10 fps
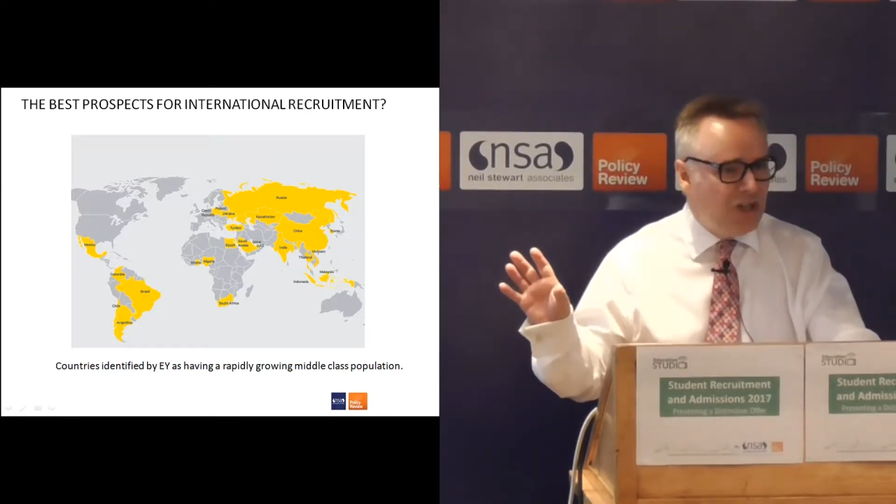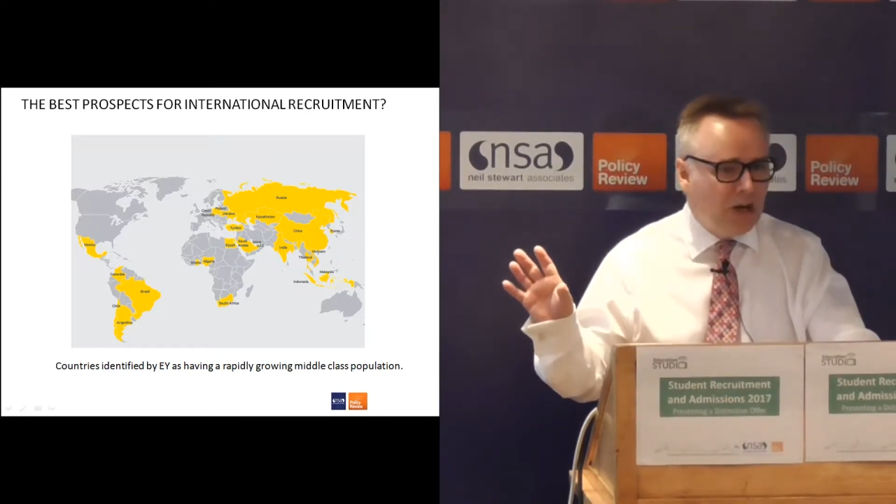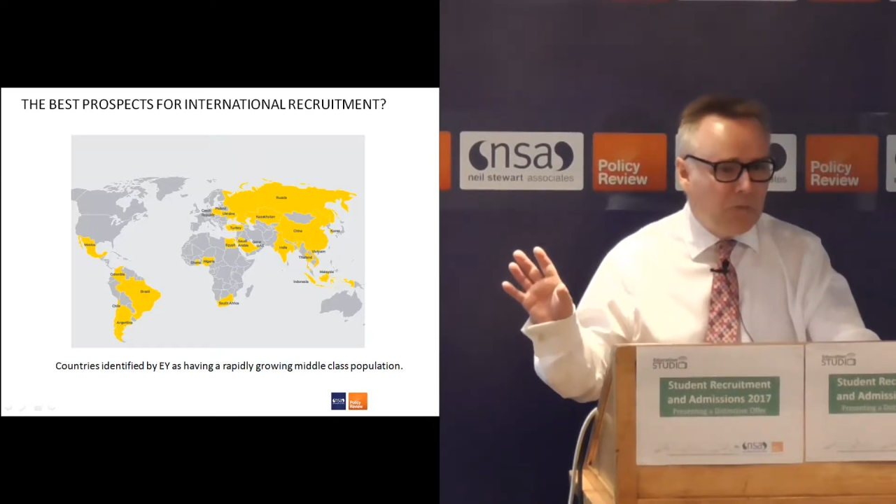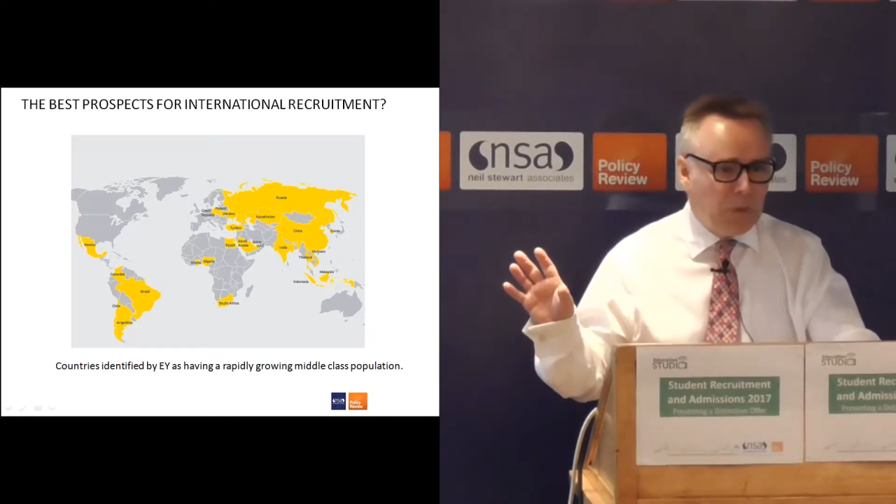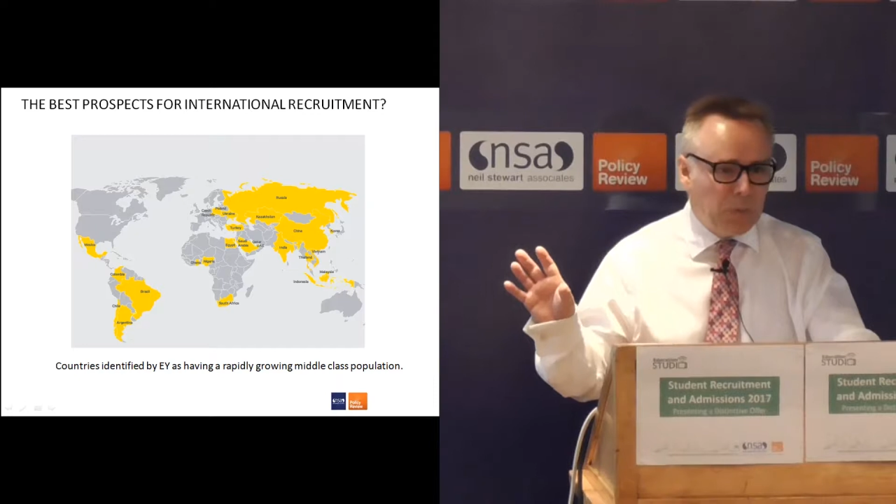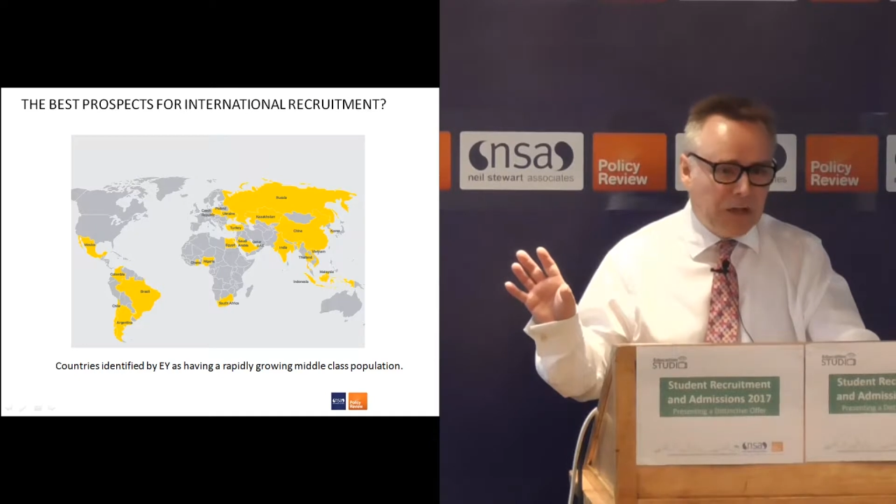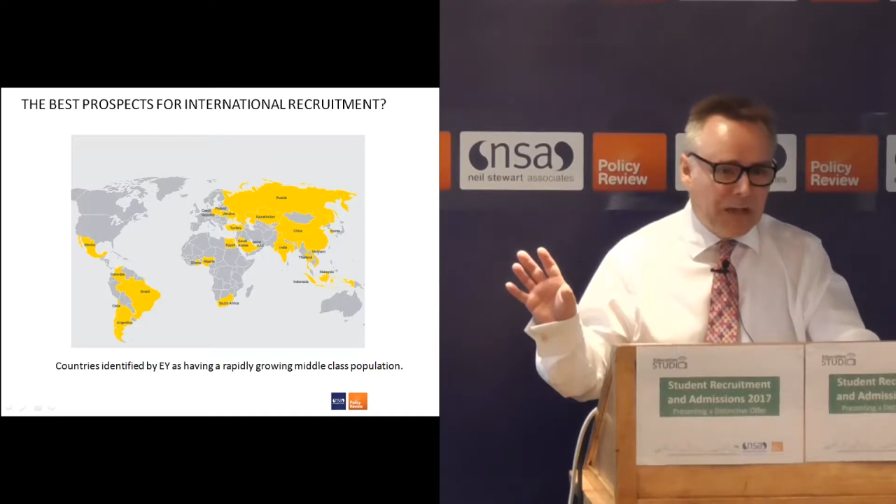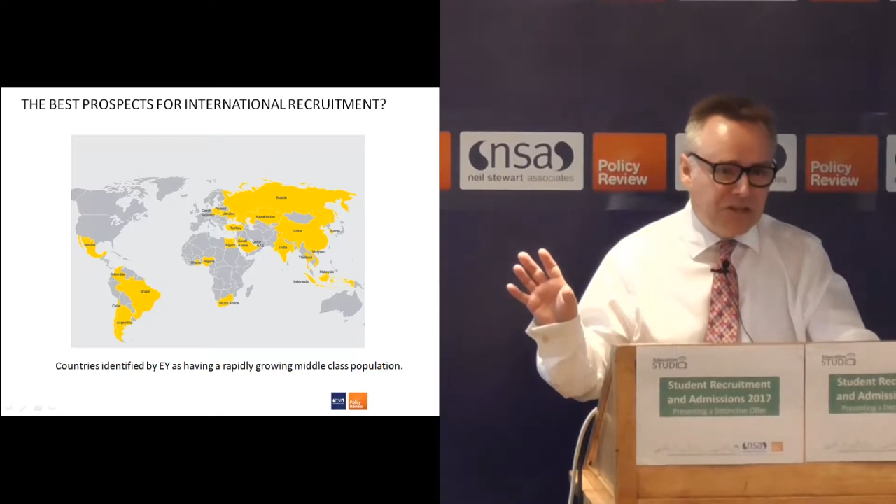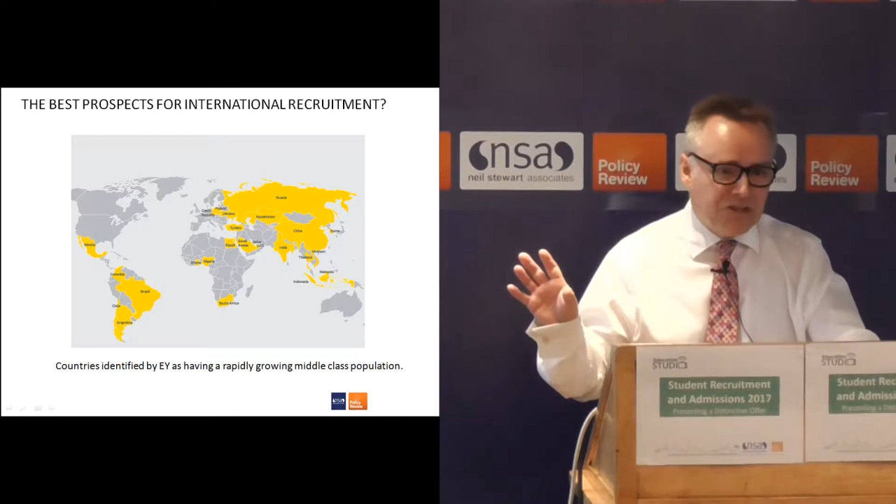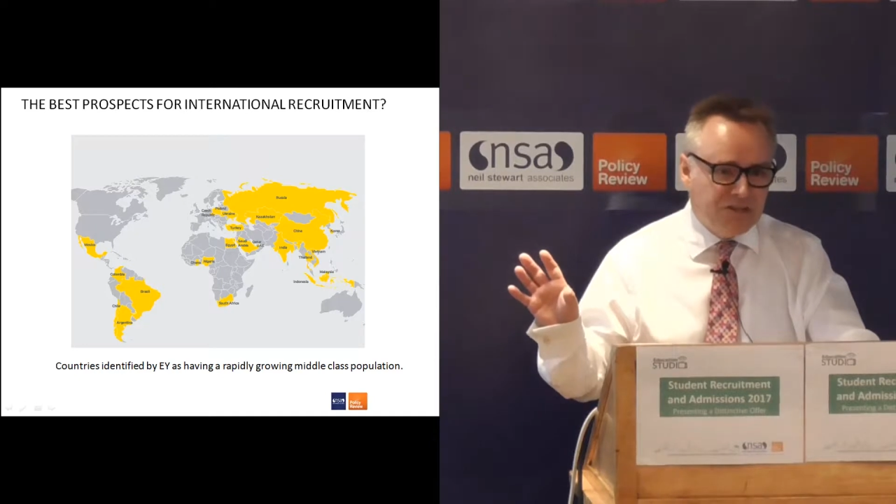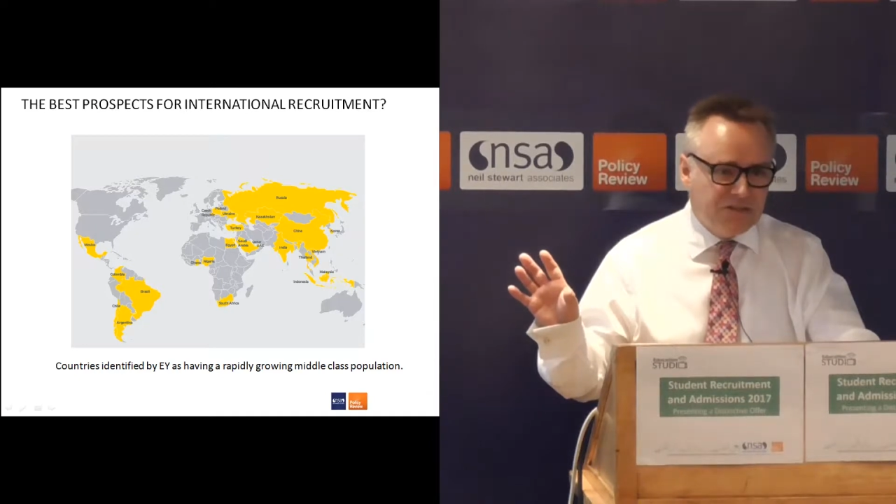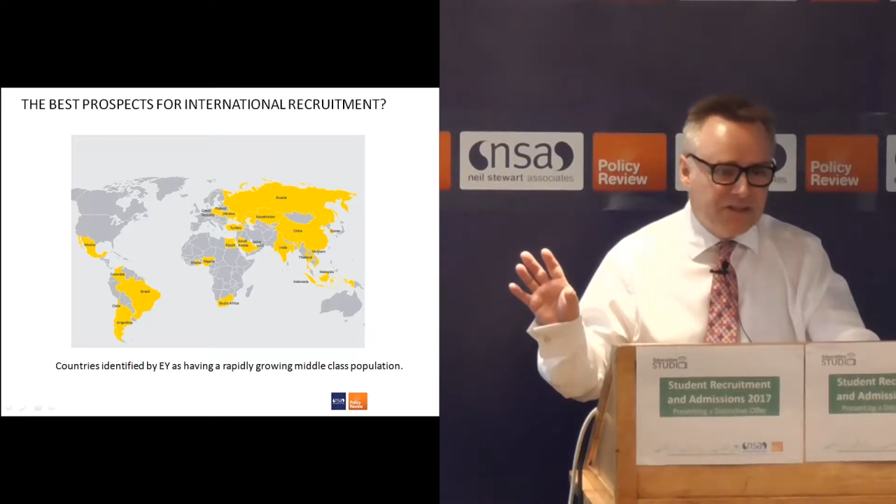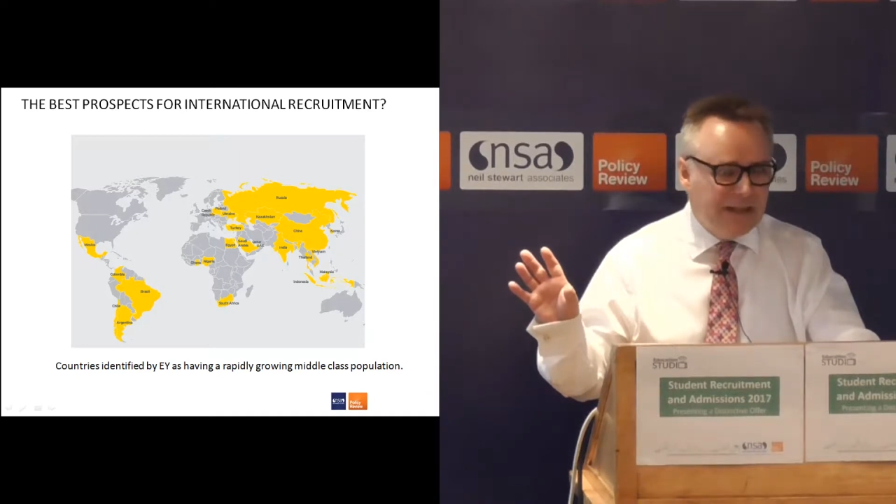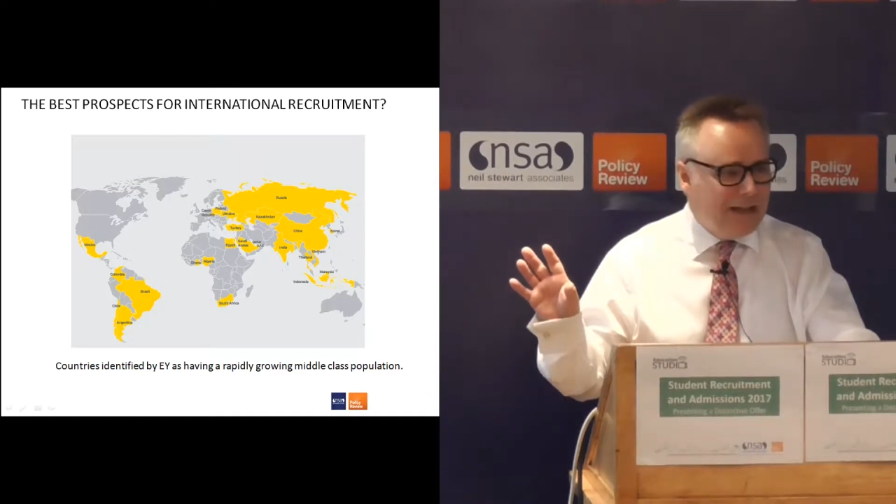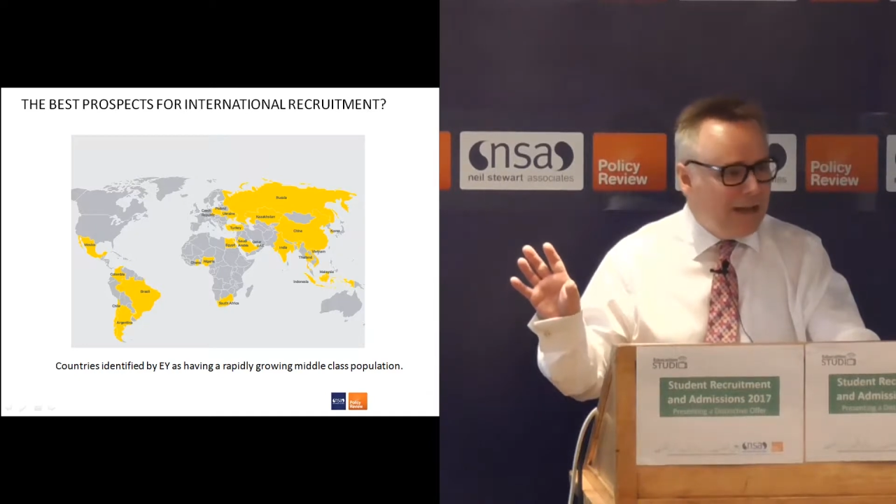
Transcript: young populations,